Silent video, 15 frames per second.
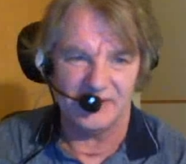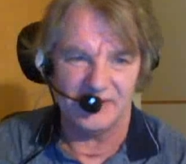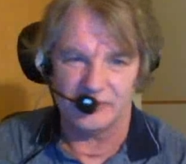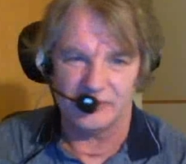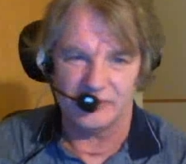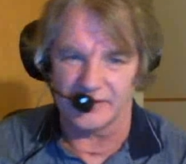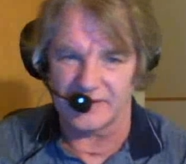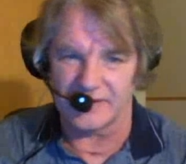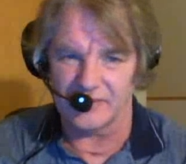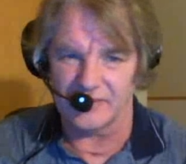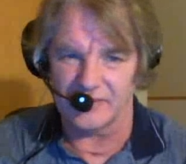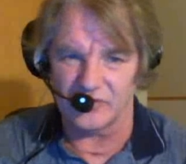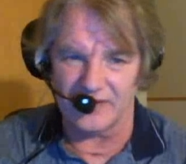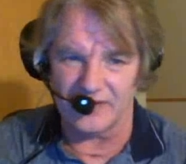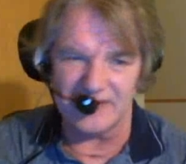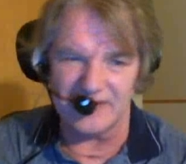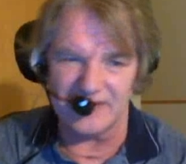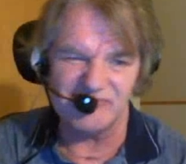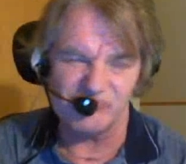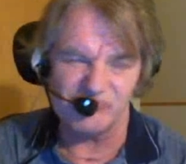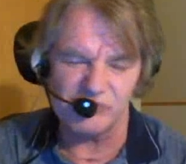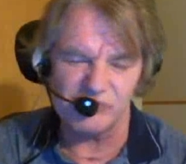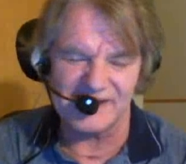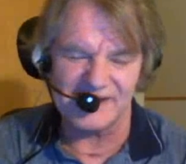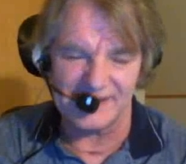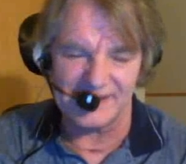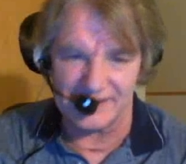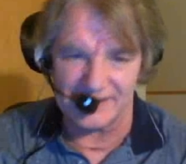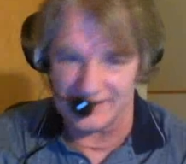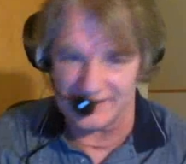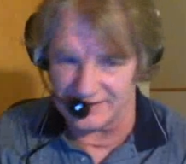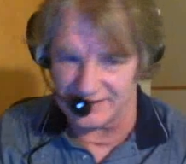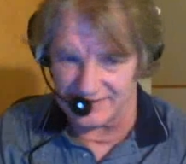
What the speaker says: put them away, and